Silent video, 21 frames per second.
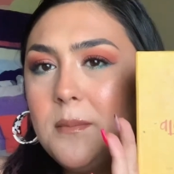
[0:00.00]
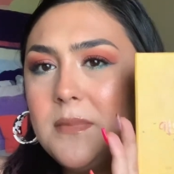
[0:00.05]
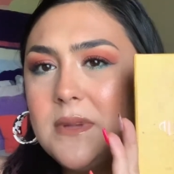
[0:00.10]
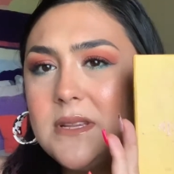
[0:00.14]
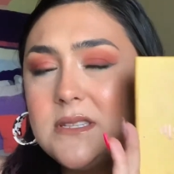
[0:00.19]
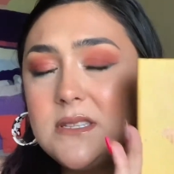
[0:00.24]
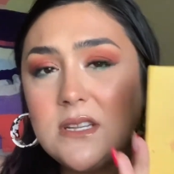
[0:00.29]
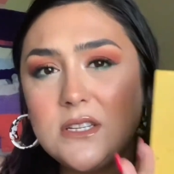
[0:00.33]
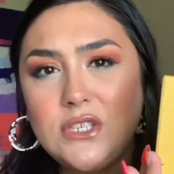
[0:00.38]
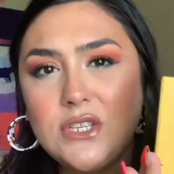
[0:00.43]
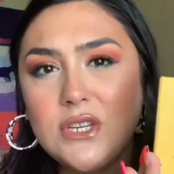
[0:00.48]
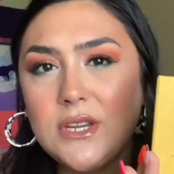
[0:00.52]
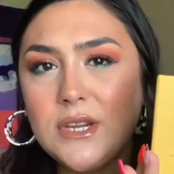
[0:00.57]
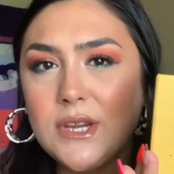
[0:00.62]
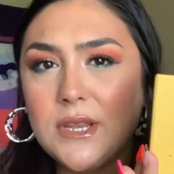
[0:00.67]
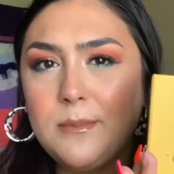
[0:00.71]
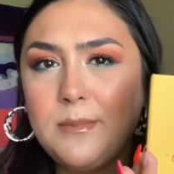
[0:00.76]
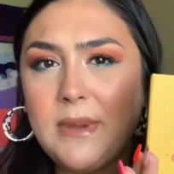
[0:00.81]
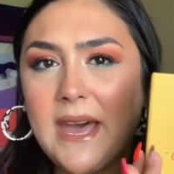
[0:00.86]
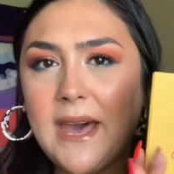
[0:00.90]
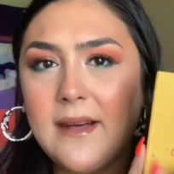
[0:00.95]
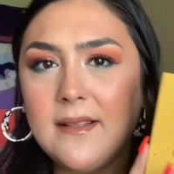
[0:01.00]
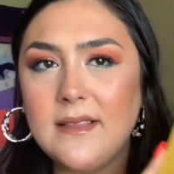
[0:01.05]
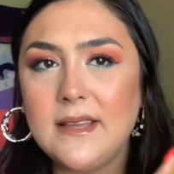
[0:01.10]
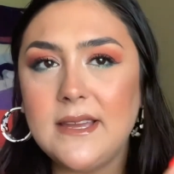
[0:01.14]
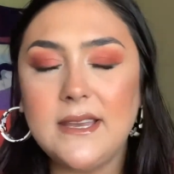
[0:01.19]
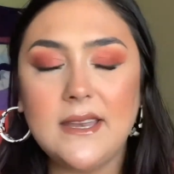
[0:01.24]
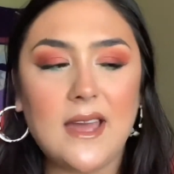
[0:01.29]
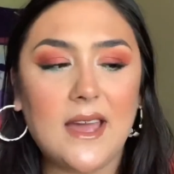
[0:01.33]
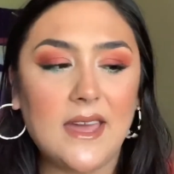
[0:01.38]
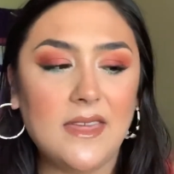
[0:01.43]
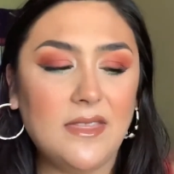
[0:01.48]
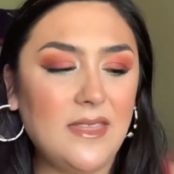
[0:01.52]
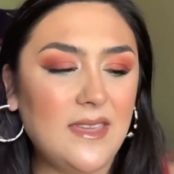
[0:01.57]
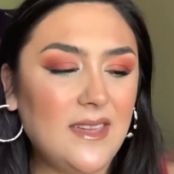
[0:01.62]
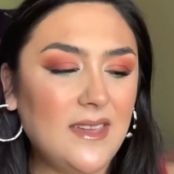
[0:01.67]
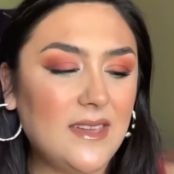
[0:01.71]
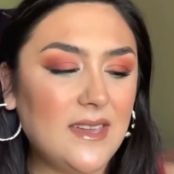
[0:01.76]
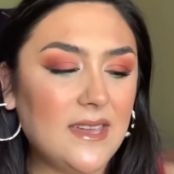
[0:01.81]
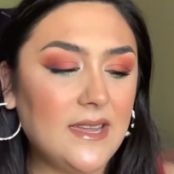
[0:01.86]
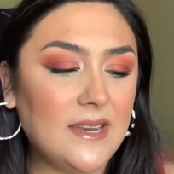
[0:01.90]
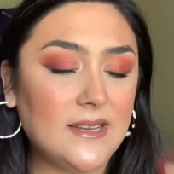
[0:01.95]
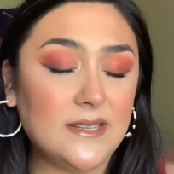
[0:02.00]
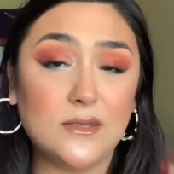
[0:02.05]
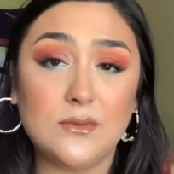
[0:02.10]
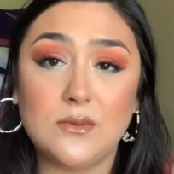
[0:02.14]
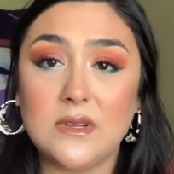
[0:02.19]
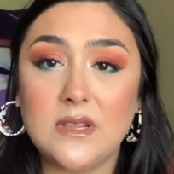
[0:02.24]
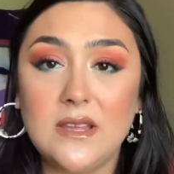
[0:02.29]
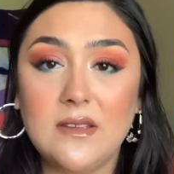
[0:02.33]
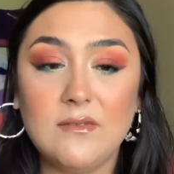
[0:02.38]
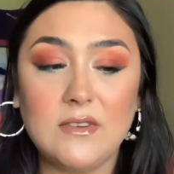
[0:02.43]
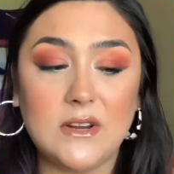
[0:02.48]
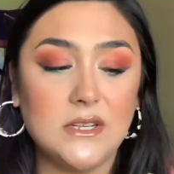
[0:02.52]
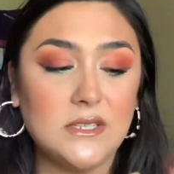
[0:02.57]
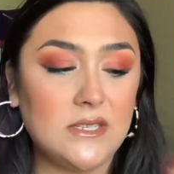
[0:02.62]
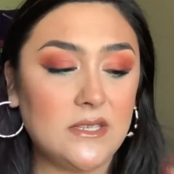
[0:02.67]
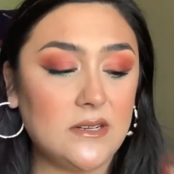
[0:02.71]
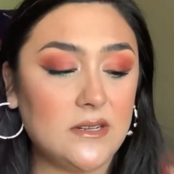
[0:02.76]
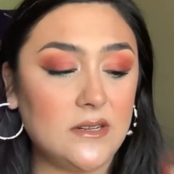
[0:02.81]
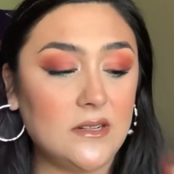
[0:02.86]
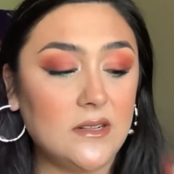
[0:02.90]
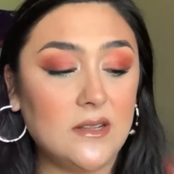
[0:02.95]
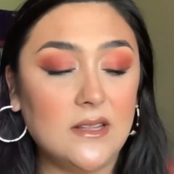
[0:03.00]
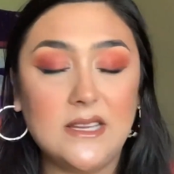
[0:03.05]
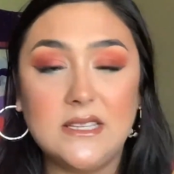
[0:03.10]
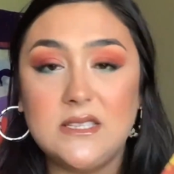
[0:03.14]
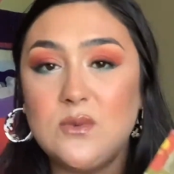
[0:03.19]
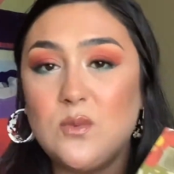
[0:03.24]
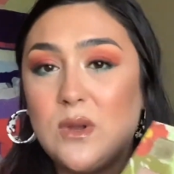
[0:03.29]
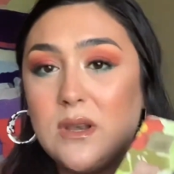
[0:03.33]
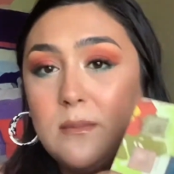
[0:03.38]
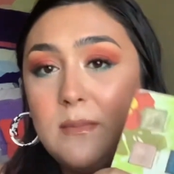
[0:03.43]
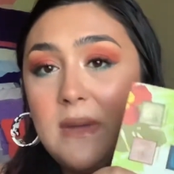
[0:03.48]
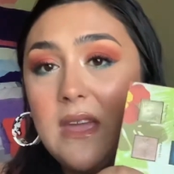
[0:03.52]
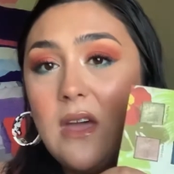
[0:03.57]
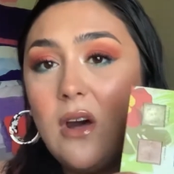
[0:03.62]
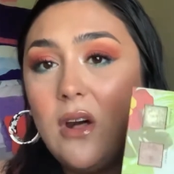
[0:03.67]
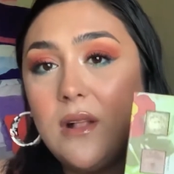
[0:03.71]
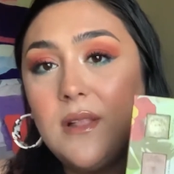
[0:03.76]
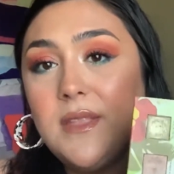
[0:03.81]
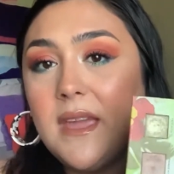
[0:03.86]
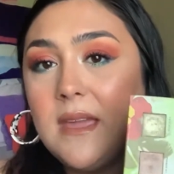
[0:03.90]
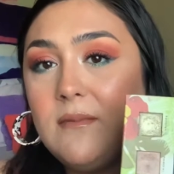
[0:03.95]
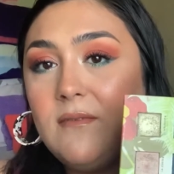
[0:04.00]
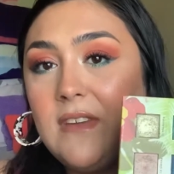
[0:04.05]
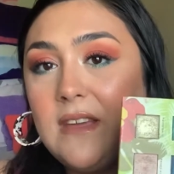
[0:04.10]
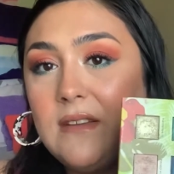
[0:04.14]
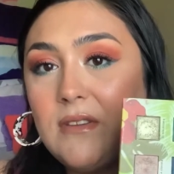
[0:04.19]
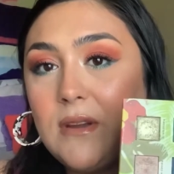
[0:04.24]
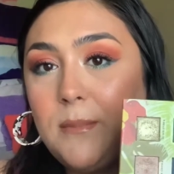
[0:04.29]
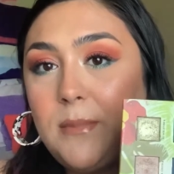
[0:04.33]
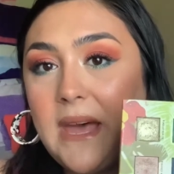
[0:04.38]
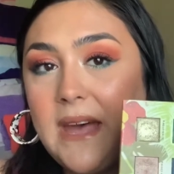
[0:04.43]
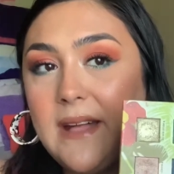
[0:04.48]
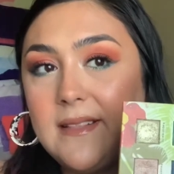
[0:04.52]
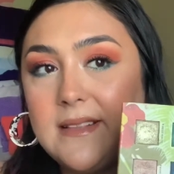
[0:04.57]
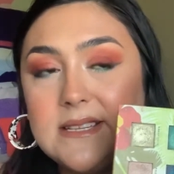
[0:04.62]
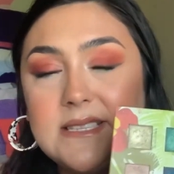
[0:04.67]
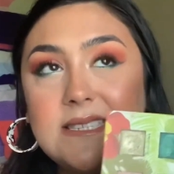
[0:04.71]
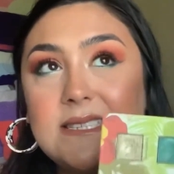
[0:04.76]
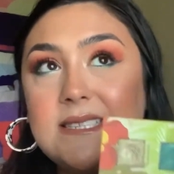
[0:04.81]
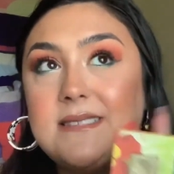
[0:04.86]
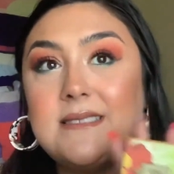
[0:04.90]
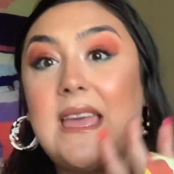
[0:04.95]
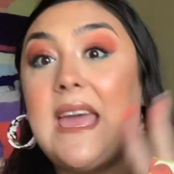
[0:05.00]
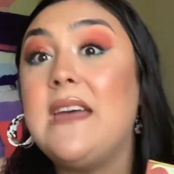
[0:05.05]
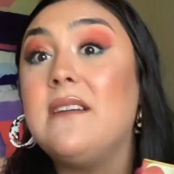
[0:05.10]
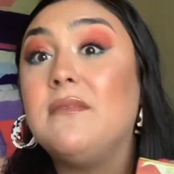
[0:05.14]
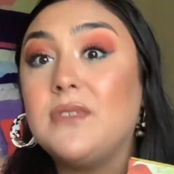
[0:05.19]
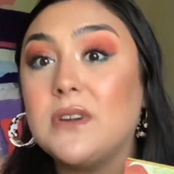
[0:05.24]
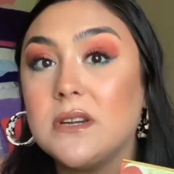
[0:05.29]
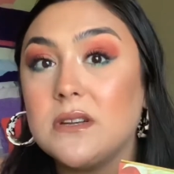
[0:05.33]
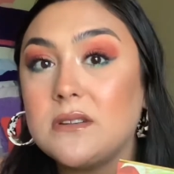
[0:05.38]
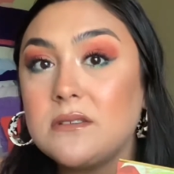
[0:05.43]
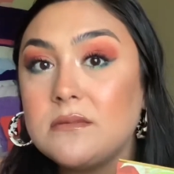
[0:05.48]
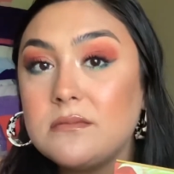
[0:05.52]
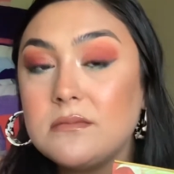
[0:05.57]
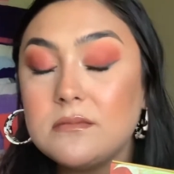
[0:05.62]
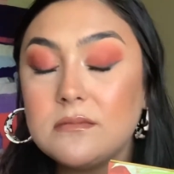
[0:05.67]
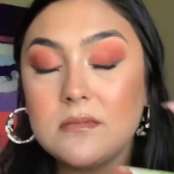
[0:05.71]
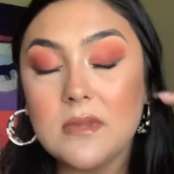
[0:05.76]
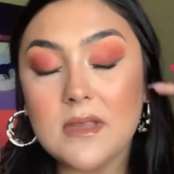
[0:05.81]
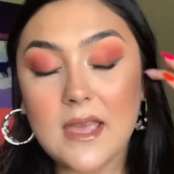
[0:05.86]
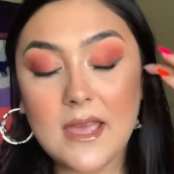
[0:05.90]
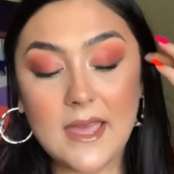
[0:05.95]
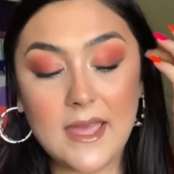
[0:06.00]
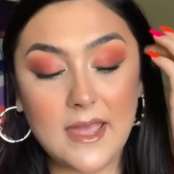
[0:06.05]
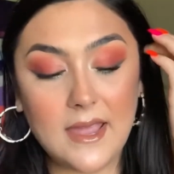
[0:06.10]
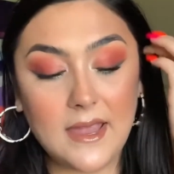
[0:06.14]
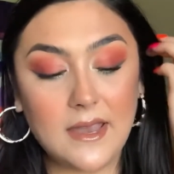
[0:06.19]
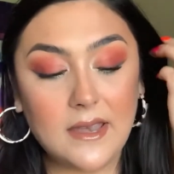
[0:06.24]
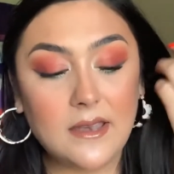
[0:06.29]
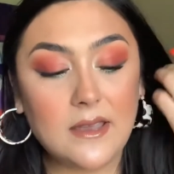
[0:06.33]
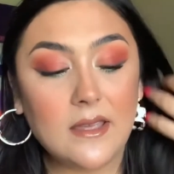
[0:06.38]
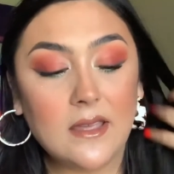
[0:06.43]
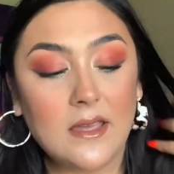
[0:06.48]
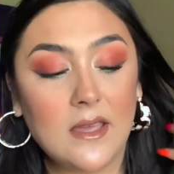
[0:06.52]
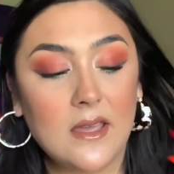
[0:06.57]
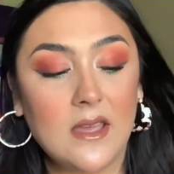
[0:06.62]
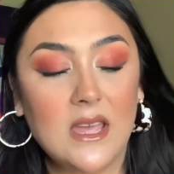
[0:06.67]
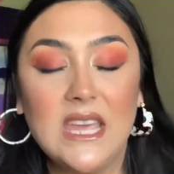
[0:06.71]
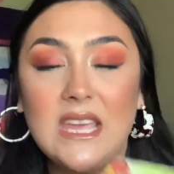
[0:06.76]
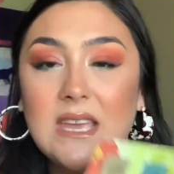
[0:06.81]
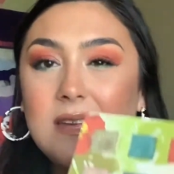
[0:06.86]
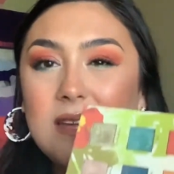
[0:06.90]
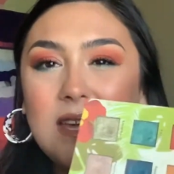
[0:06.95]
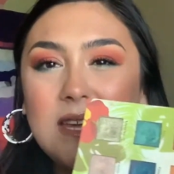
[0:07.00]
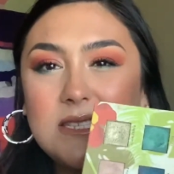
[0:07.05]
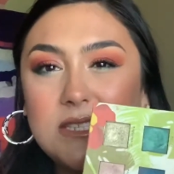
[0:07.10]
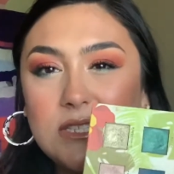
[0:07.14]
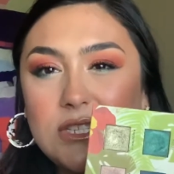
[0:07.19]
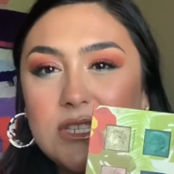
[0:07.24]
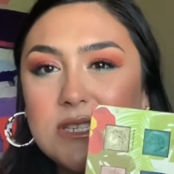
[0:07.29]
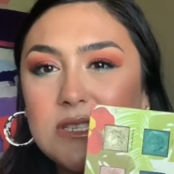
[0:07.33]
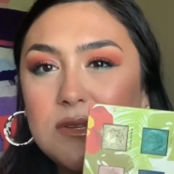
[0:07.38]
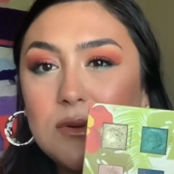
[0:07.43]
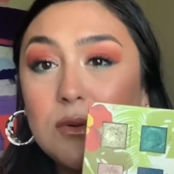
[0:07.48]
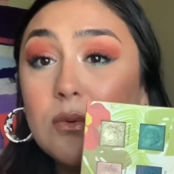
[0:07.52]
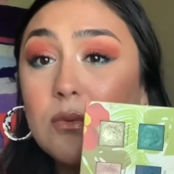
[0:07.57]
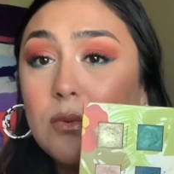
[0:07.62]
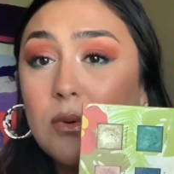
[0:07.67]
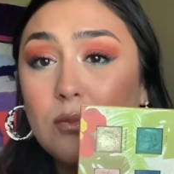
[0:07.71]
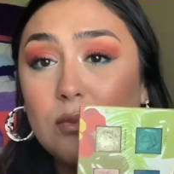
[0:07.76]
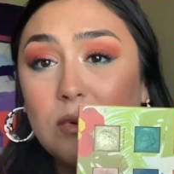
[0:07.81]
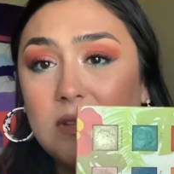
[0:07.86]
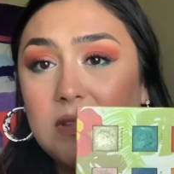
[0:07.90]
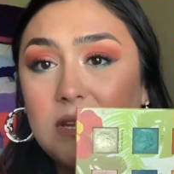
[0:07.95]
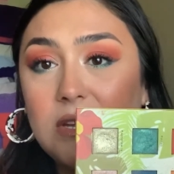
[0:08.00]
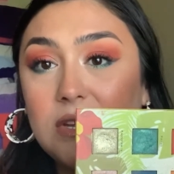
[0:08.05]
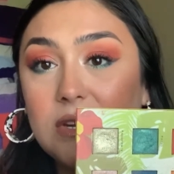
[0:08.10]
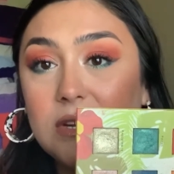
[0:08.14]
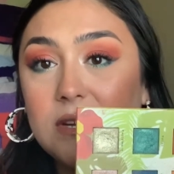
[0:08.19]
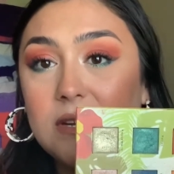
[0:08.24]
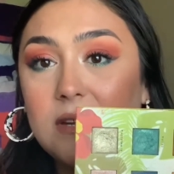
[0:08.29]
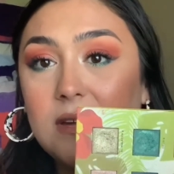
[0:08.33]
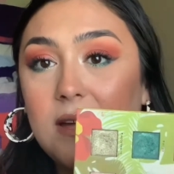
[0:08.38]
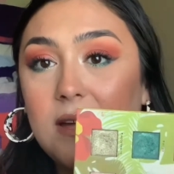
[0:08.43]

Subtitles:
Such a good palette. I think it is really versatile. It's one of my all-time favorite palettes ever. And it's just really good.